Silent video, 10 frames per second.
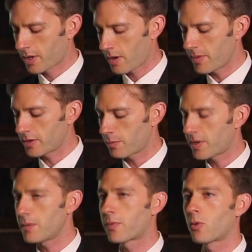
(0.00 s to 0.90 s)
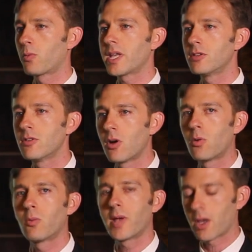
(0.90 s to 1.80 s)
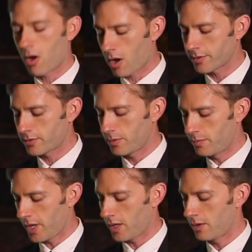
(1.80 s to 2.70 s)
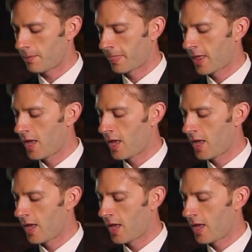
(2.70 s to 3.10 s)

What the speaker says: becoming the people we know we ought to be.